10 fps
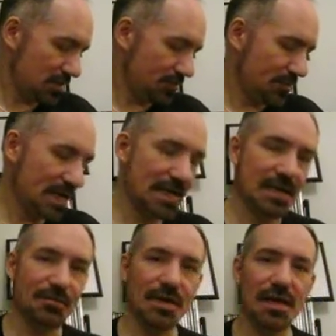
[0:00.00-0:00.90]

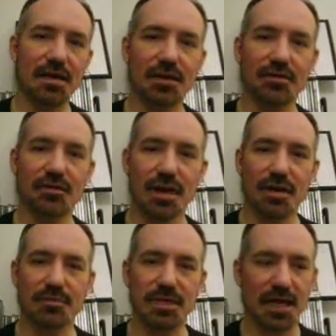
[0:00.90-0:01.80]
Many other
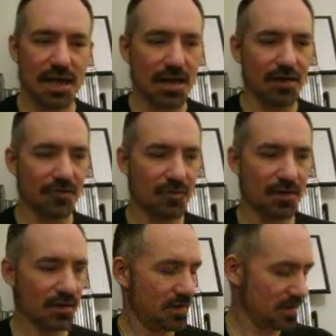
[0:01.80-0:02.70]
games that I have
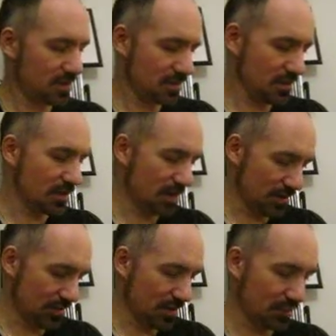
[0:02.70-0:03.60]
are
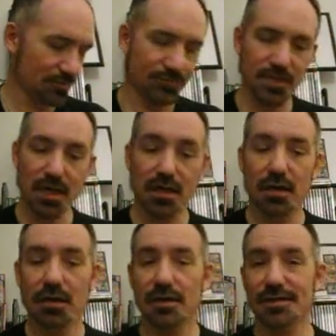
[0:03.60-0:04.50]
down there.
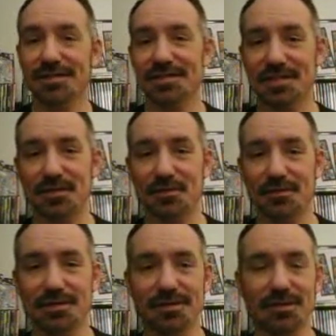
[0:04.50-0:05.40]
So,
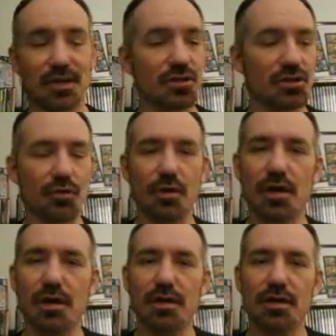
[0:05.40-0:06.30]

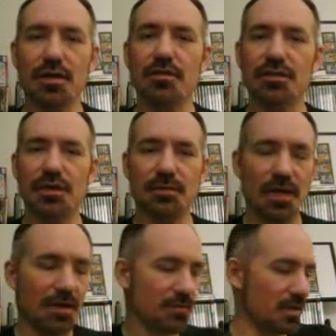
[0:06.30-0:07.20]
also another cheap
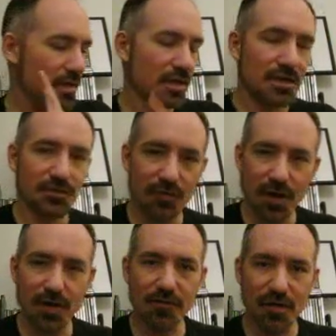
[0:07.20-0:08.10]
game. It's
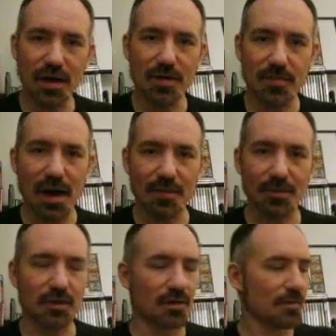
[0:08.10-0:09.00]
very
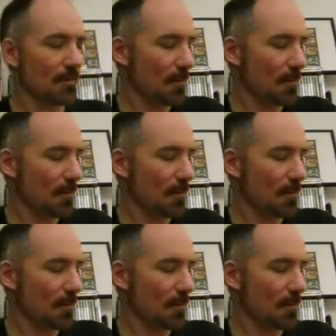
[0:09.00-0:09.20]
popular.